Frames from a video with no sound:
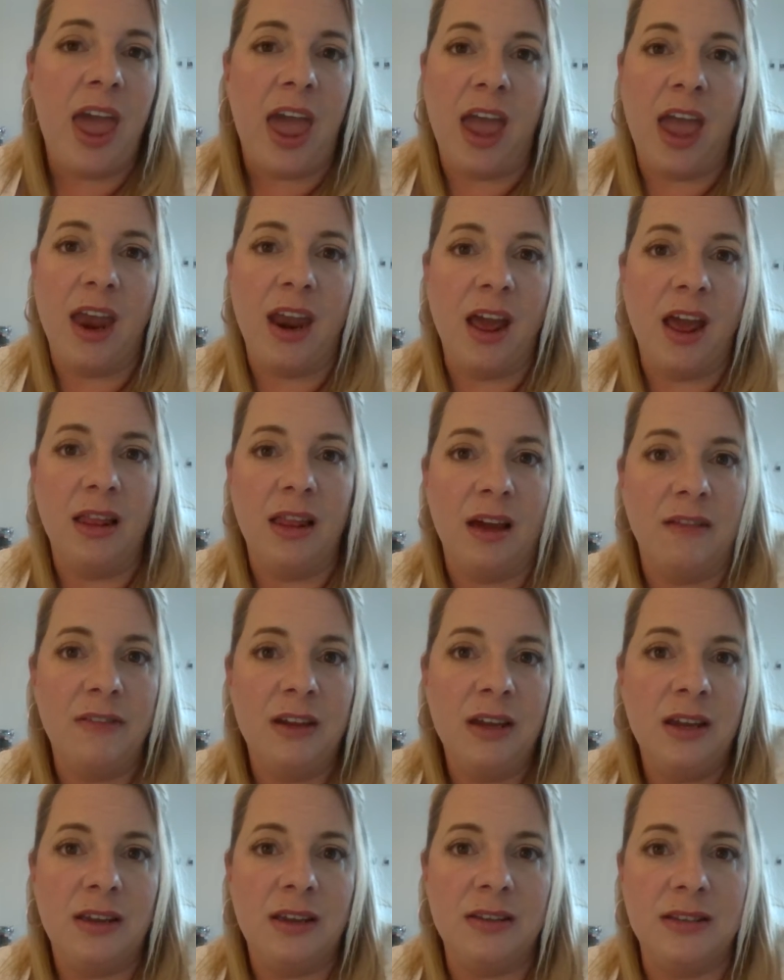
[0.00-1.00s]
and I love
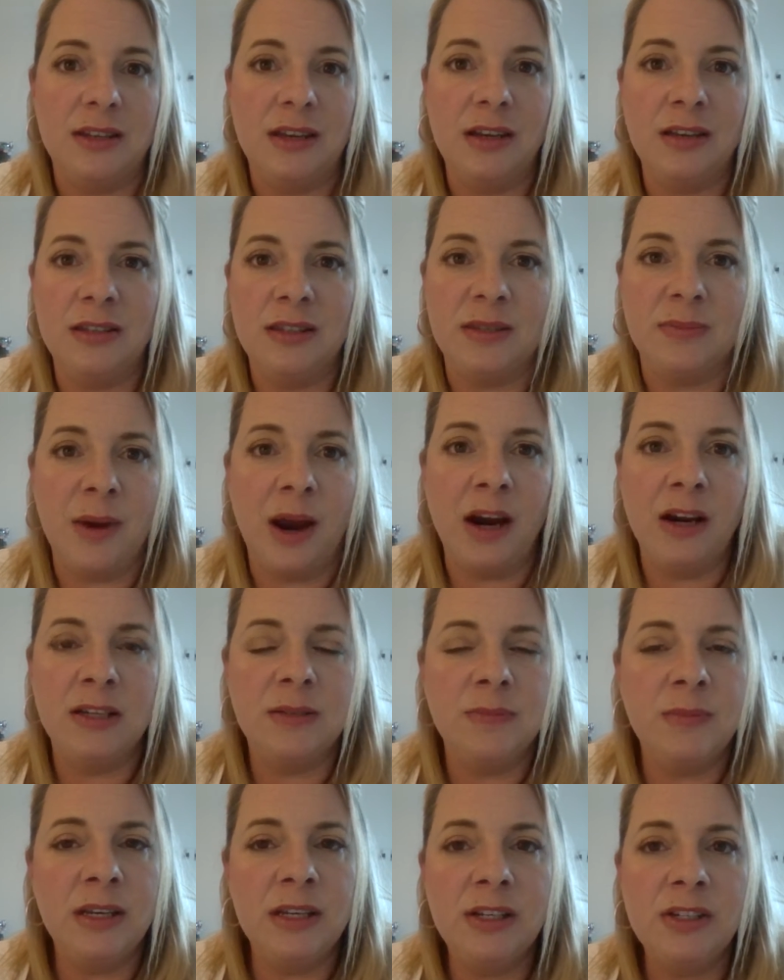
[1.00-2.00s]
it because it
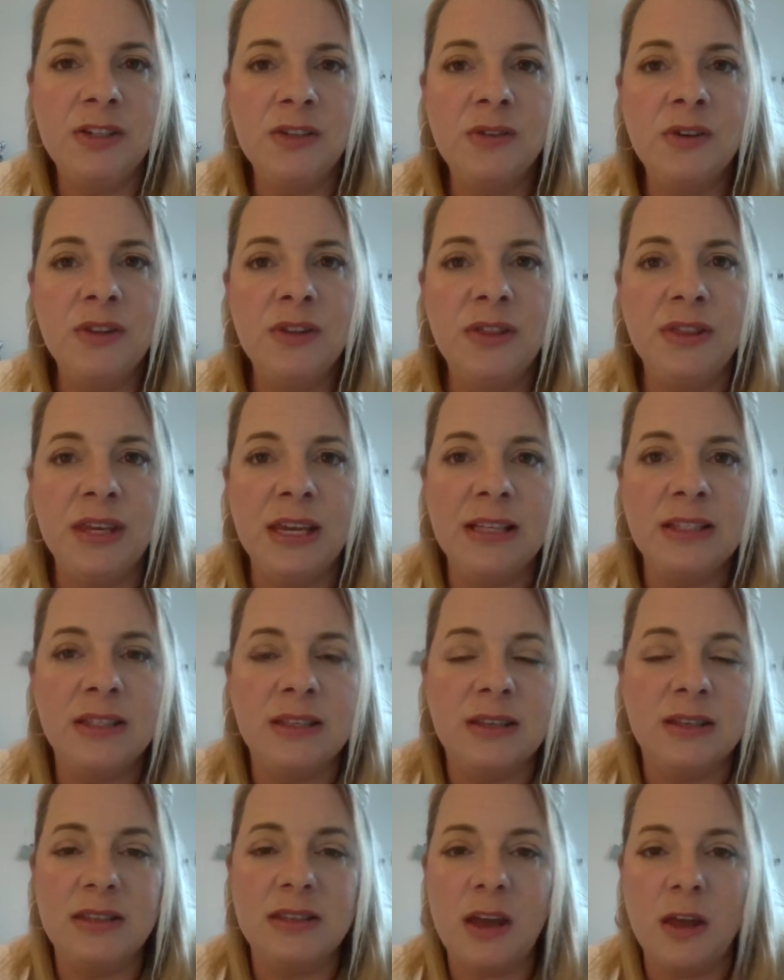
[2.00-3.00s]
inspires me to do good things
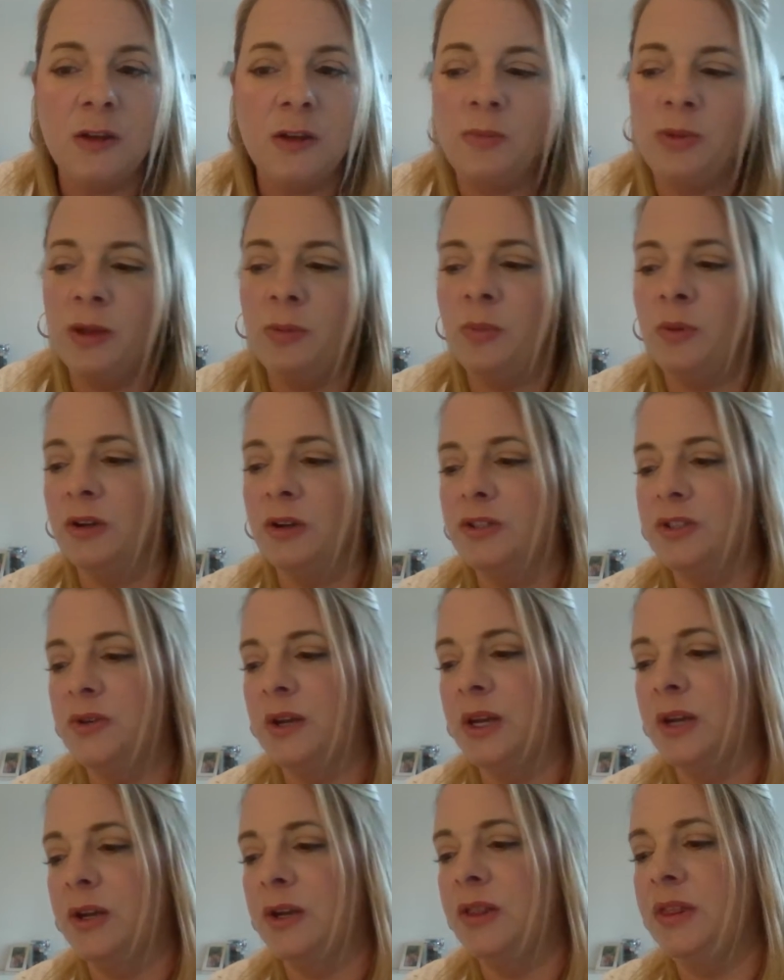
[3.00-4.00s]
because other people are
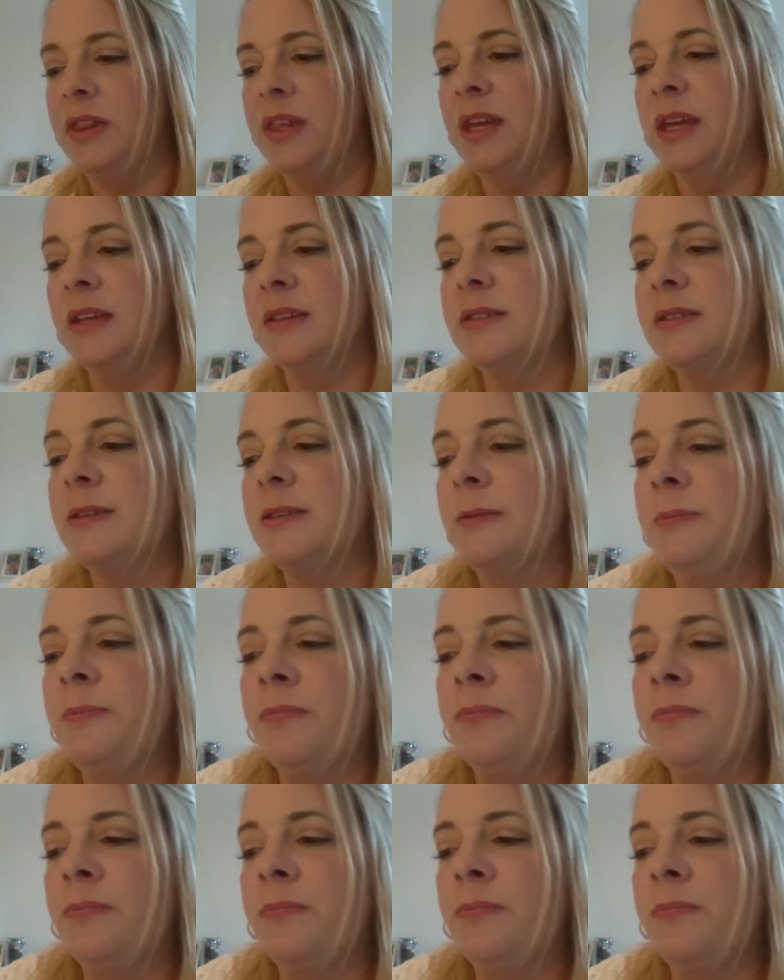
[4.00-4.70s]
doing good things.